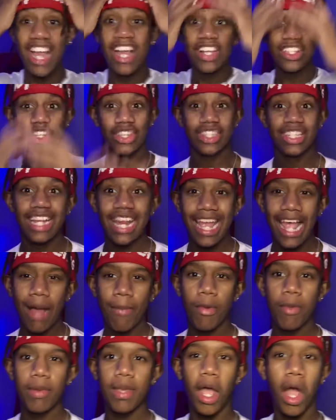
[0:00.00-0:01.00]
So today I'm
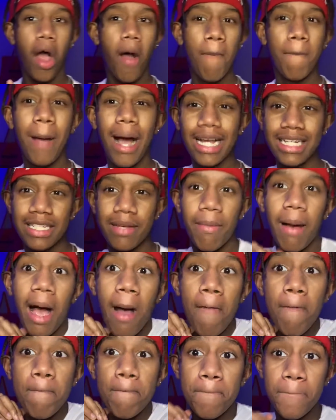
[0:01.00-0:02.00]
gonna be unboxing
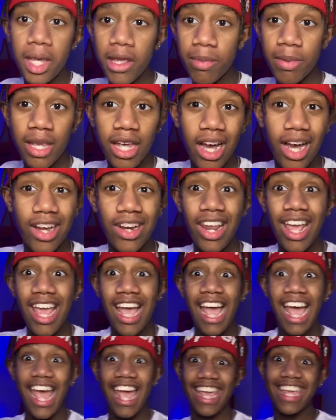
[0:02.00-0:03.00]
my BB gun,
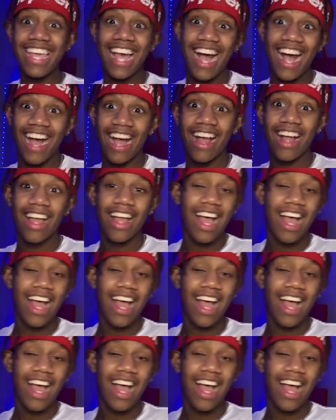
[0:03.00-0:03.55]
and yeah,